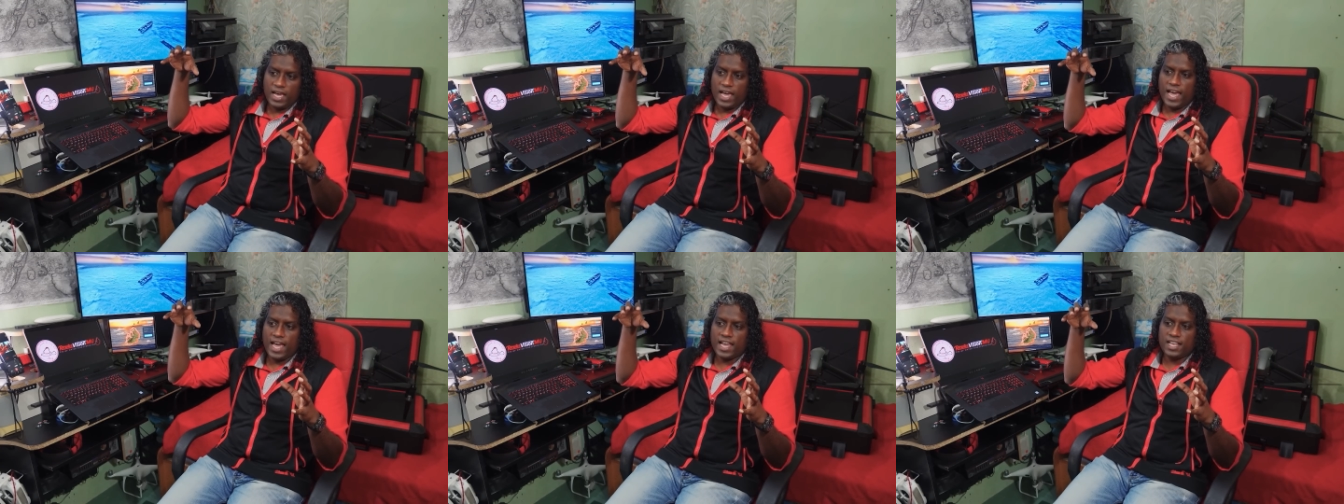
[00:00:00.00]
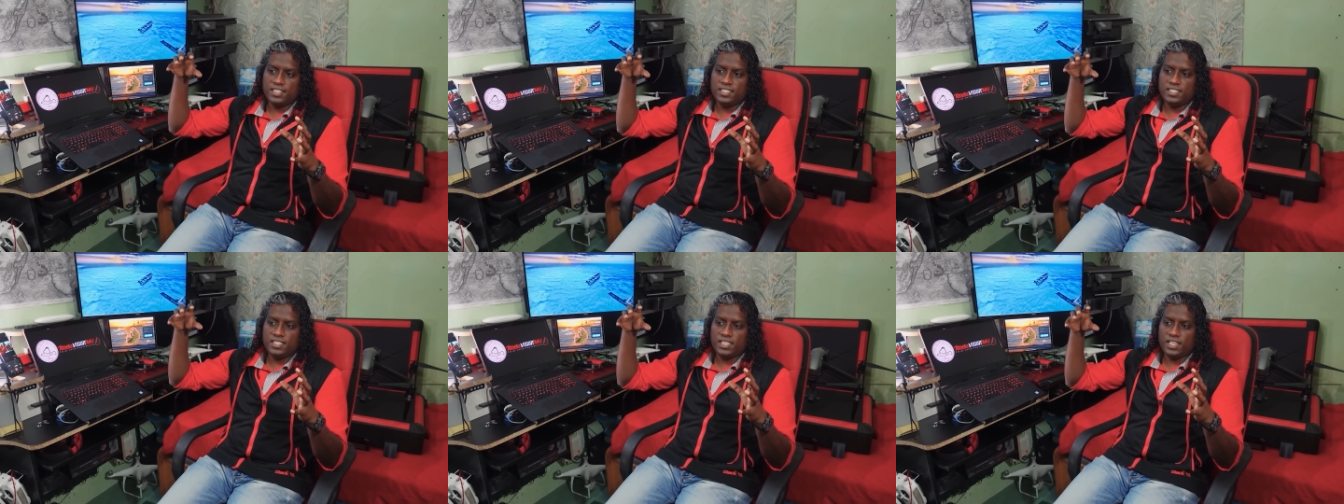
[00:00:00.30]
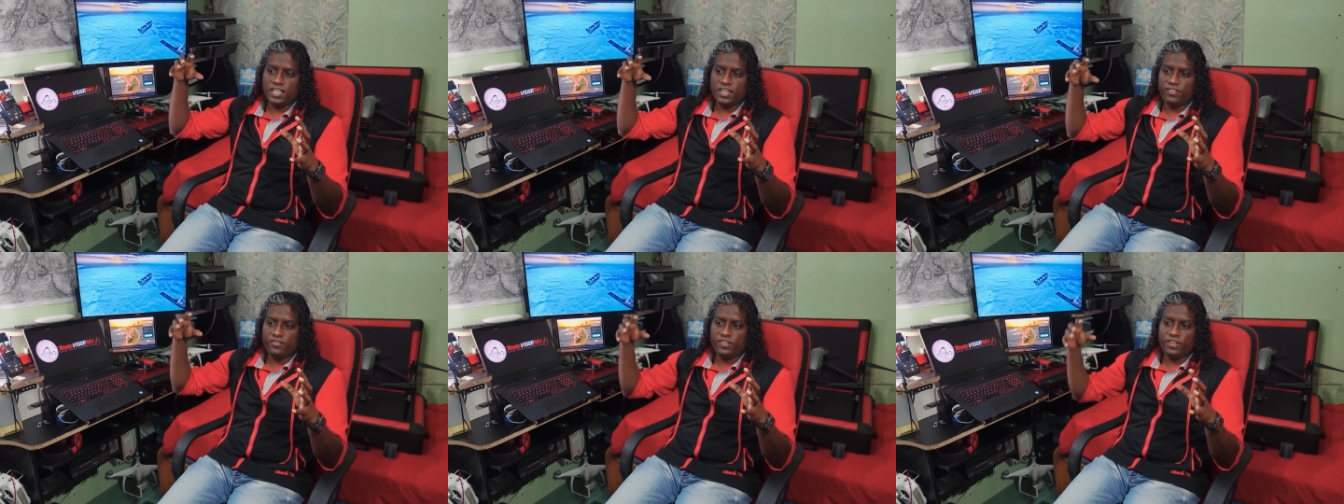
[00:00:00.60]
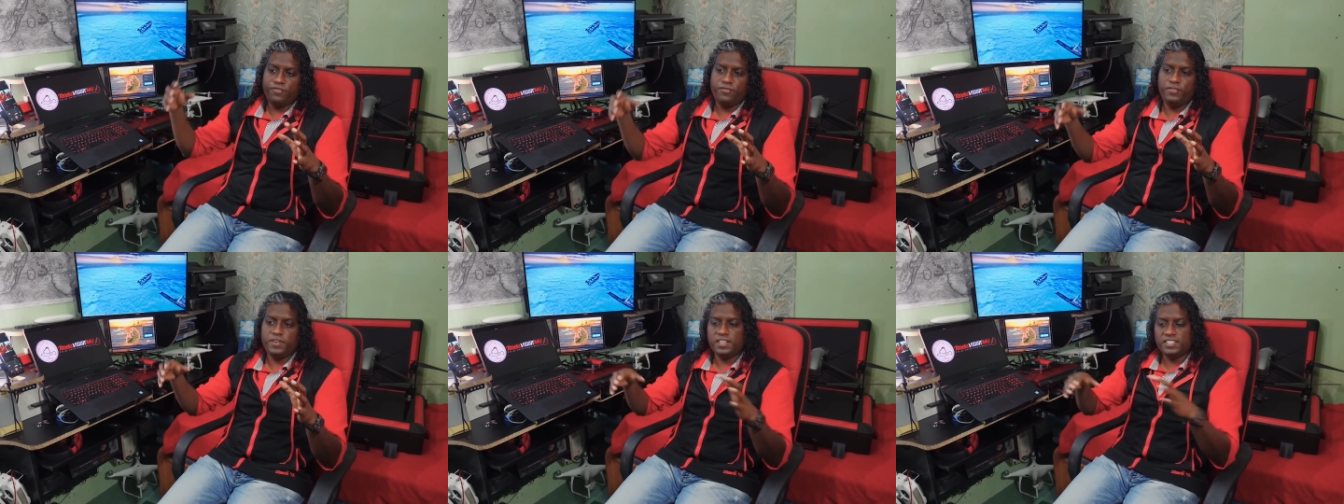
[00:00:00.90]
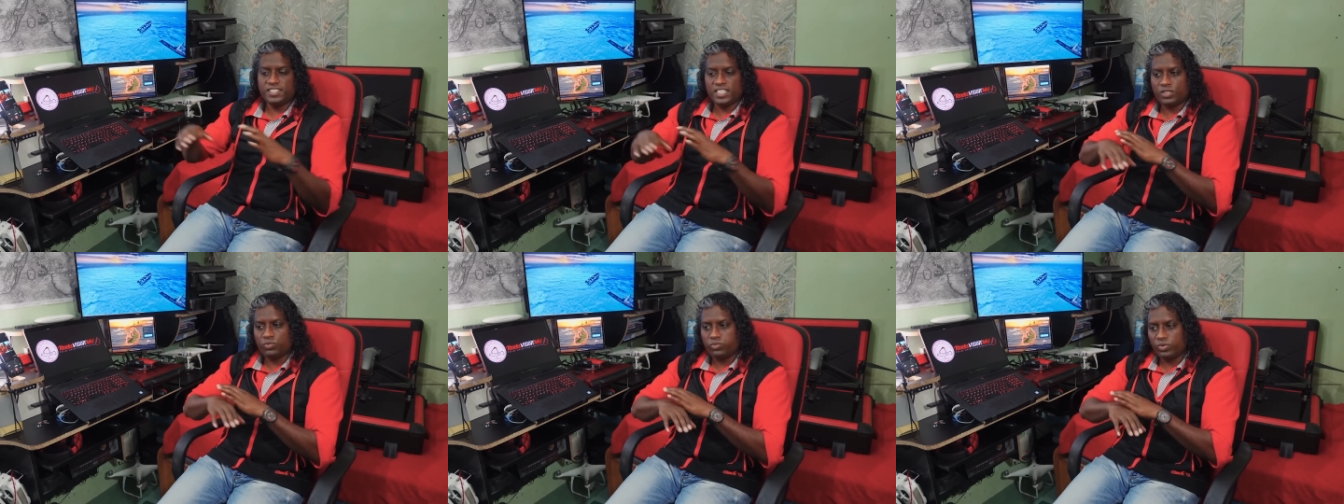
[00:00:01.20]
and they
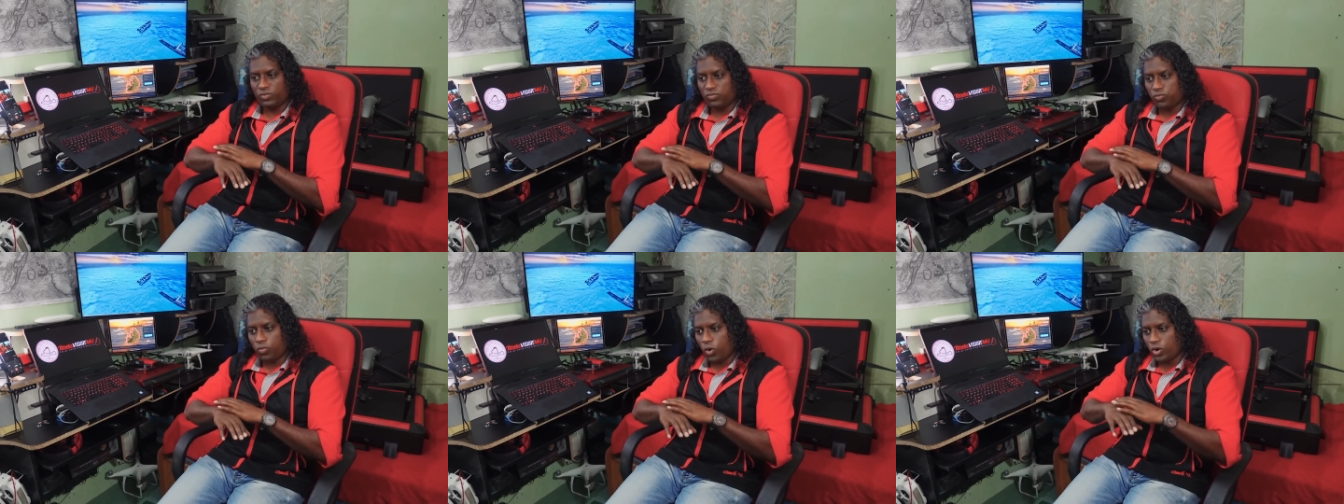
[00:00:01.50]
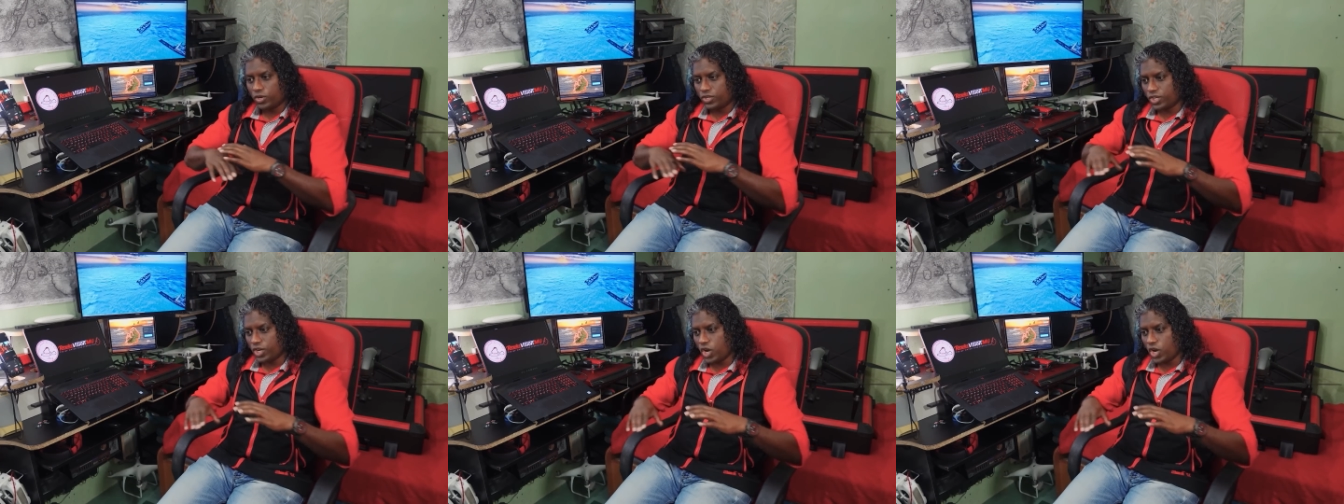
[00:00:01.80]
filled it with water,